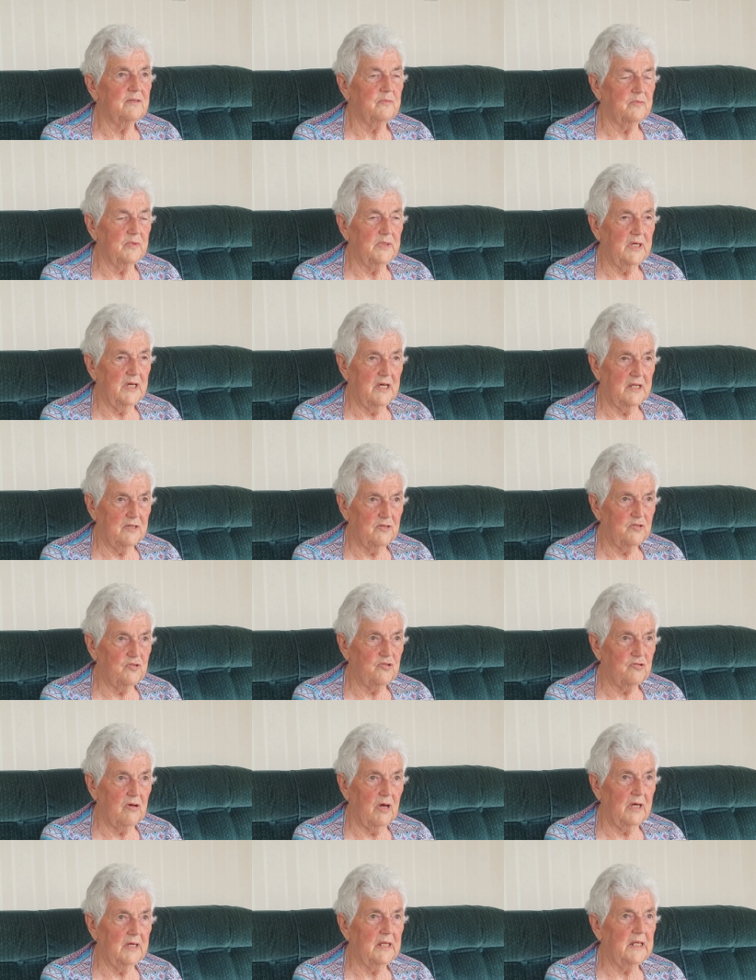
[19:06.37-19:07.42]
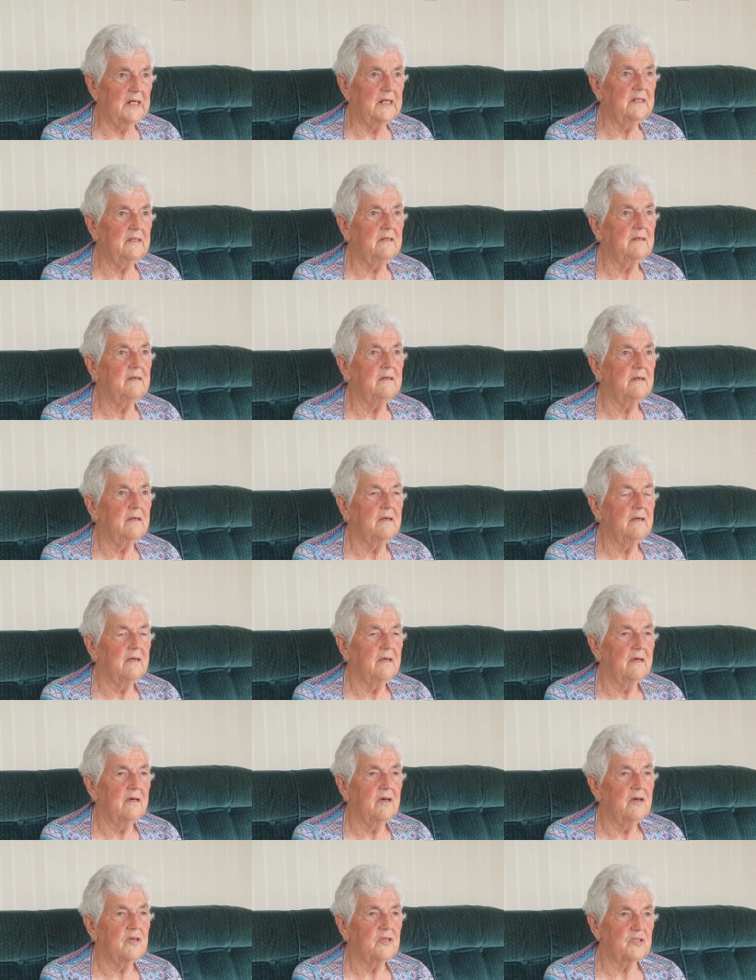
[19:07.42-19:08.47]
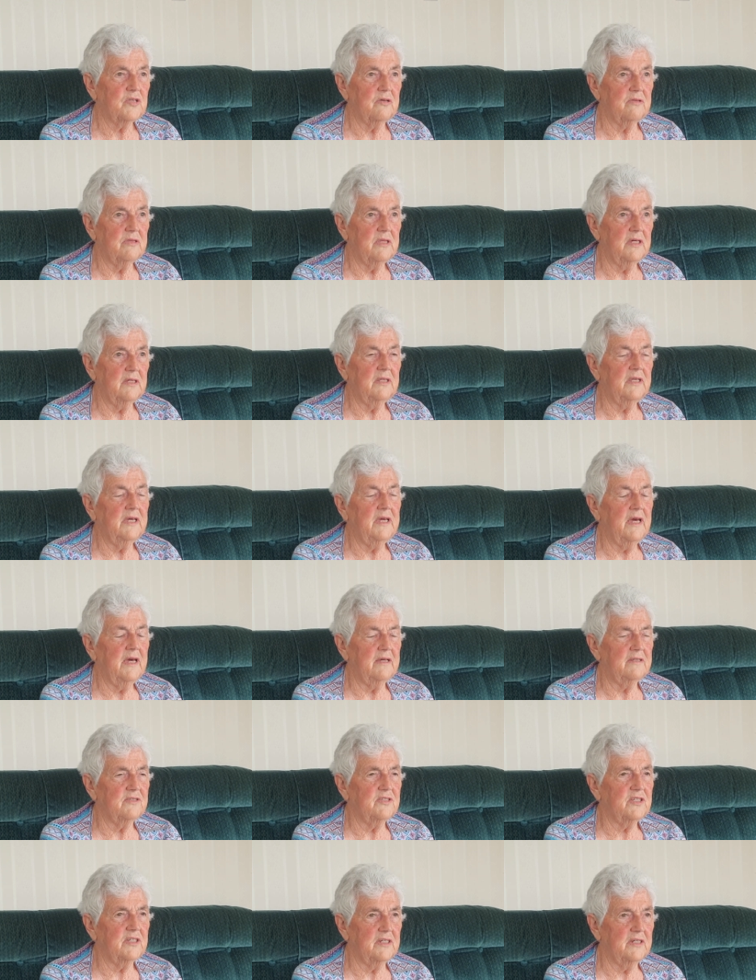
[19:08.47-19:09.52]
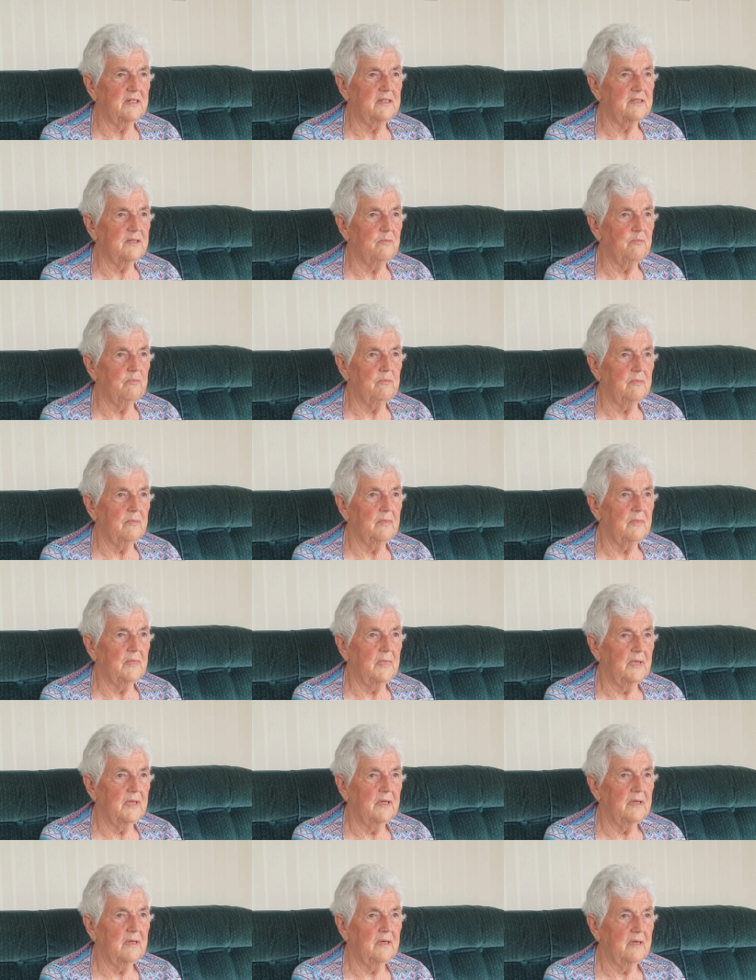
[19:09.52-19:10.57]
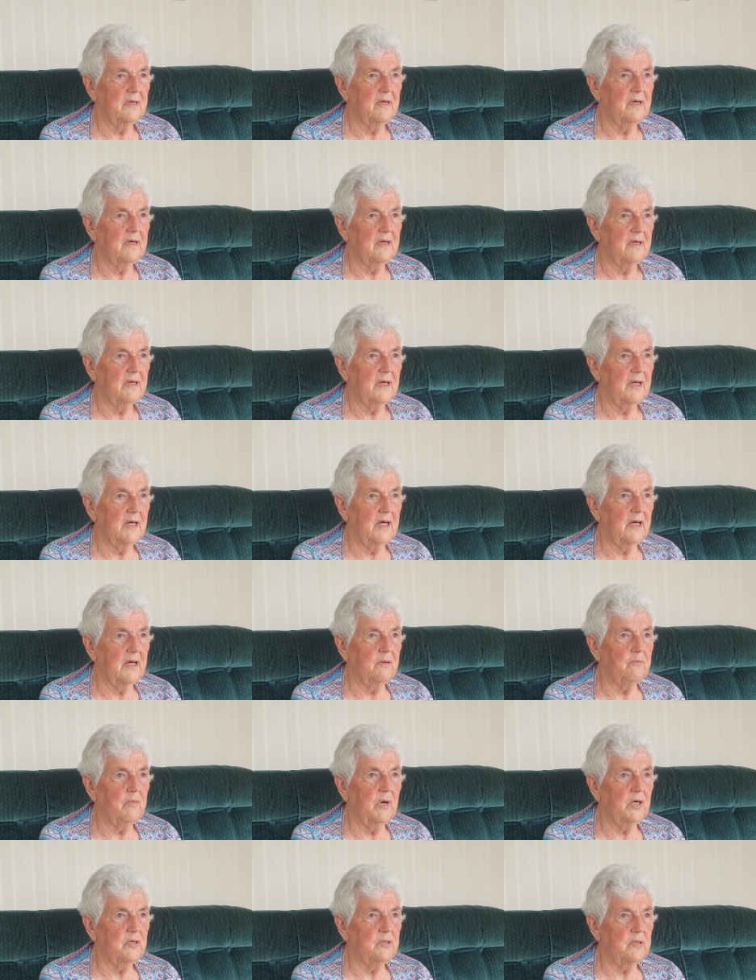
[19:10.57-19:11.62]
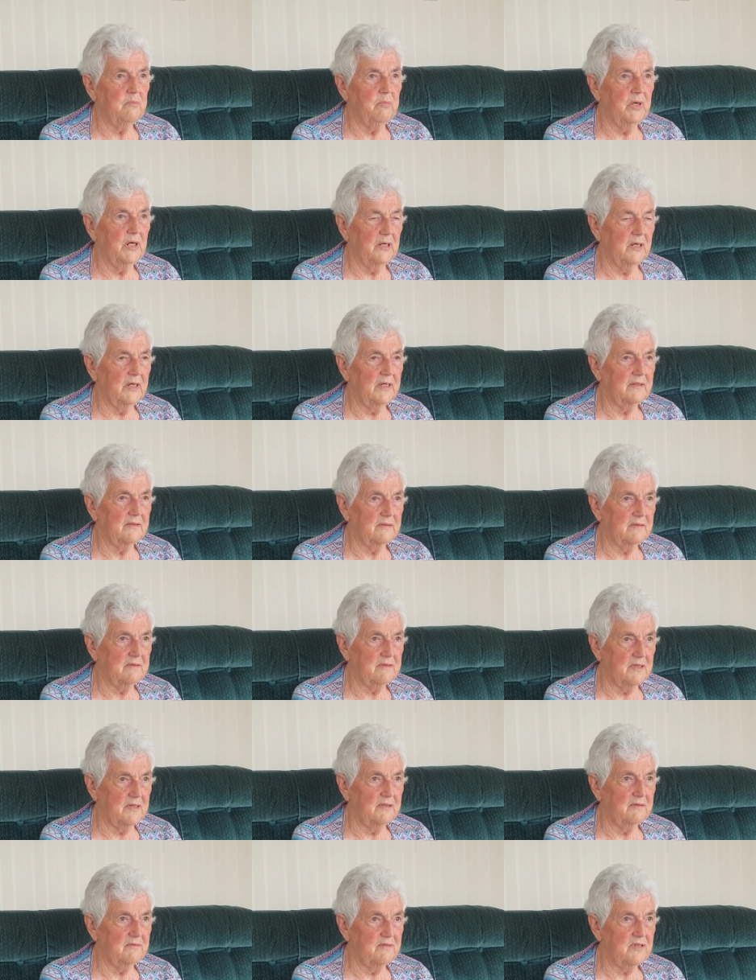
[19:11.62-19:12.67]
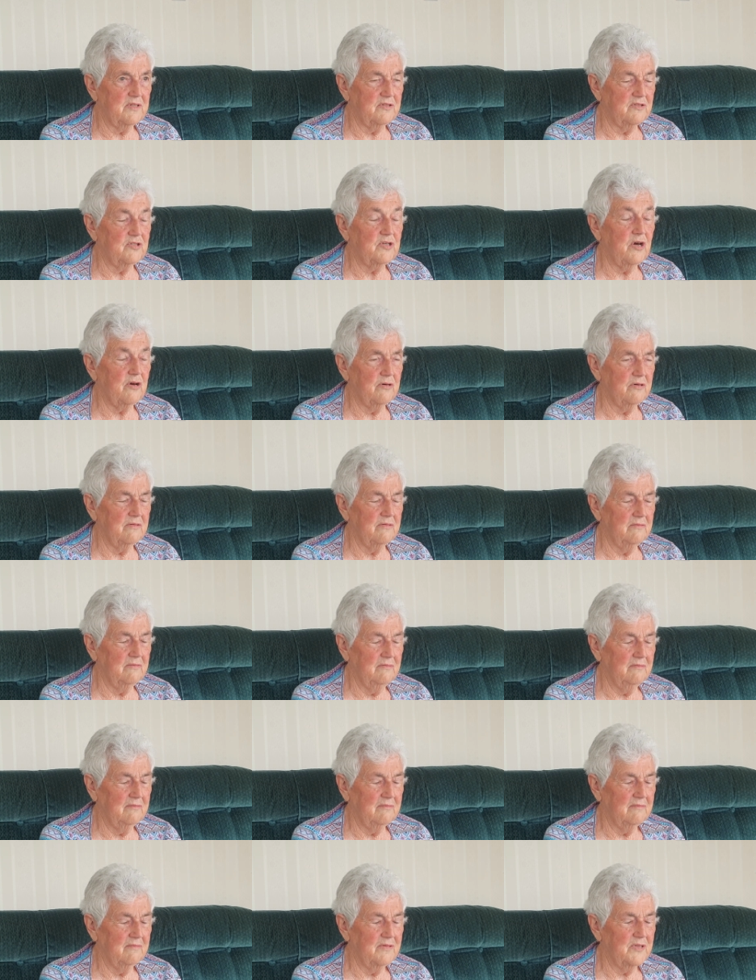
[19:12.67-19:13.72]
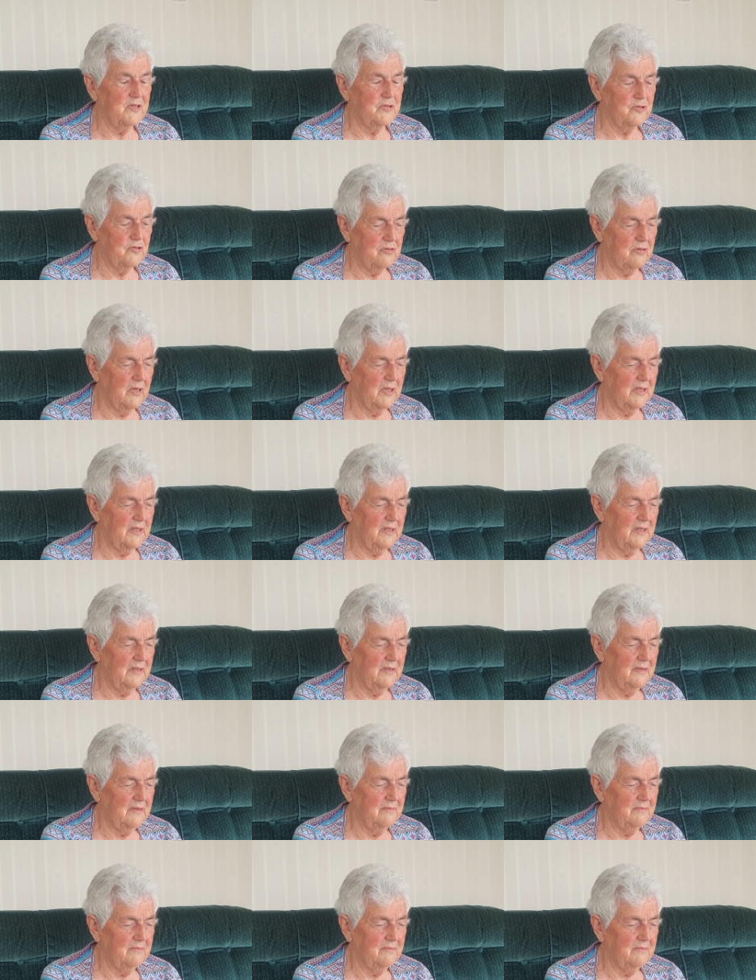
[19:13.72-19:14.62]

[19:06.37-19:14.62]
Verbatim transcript: We had a trailer, so then he had to get him a motorbike thing to tow the trailer.